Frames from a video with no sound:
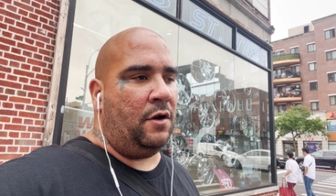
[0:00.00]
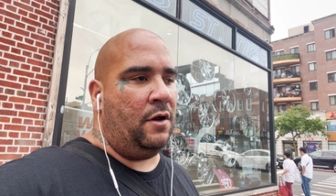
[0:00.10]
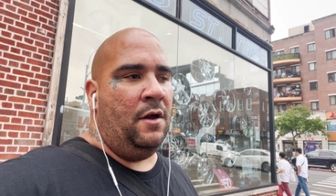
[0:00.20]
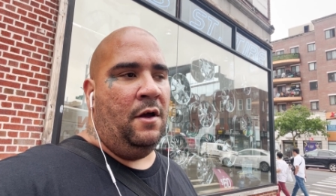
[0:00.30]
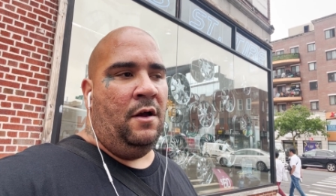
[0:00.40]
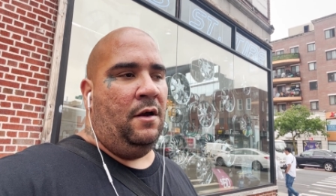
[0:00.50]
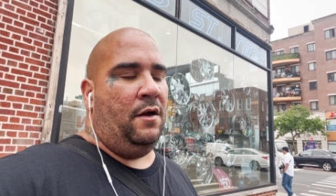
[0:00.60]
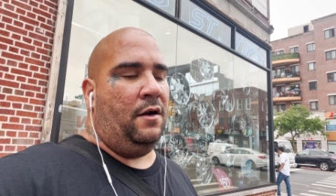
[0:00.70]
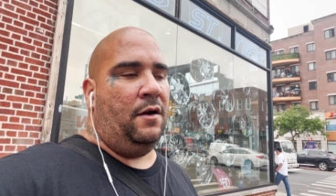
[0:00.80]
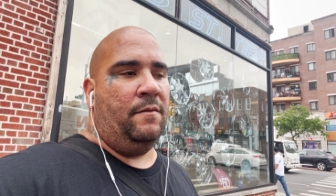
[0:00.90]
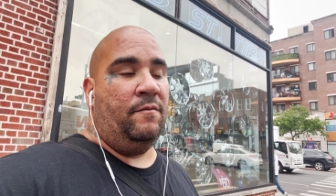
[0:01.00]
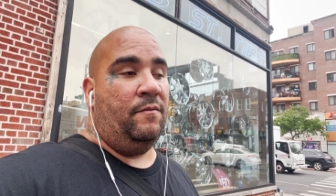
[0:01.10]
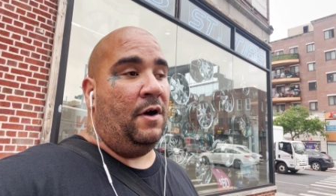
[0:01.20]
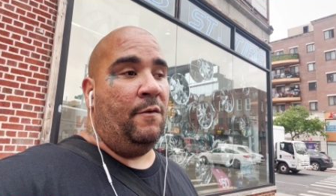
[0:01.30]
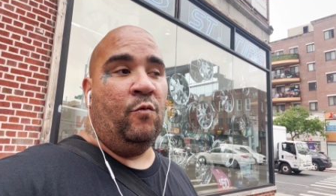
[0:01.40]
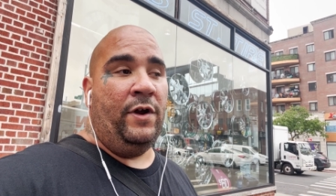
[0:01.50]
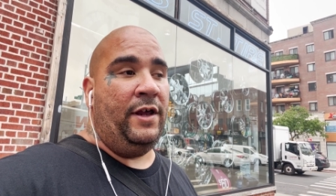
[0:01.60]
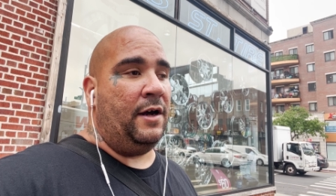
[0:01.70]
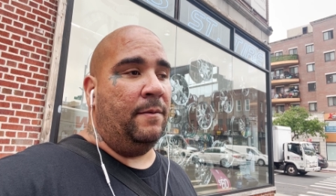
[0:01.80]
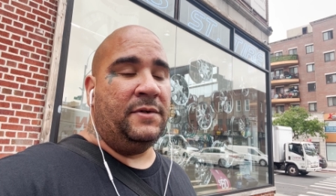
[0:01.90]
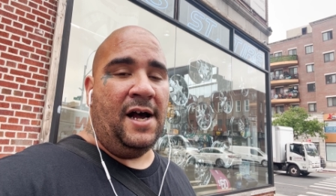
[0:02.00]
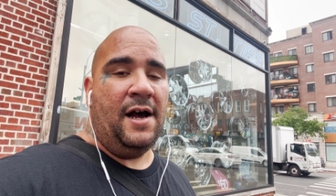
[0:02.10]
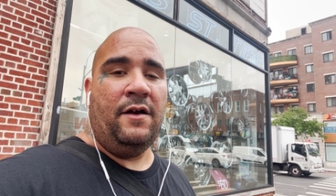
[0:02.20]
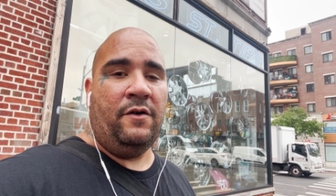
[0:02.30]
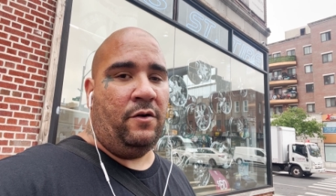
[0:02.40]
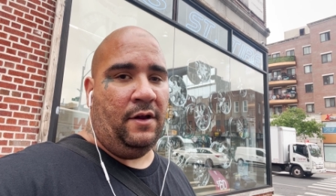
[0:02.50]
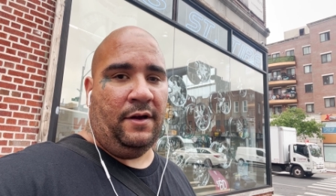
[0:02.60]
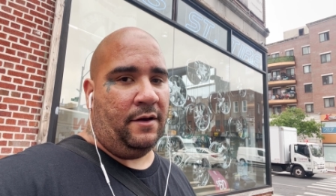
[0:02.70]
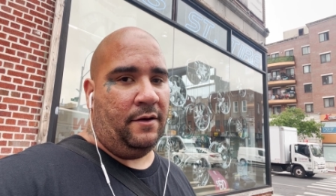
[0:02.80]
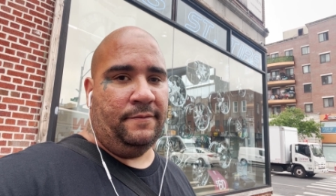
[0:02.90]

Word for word: I'm weak, I'm tired, like,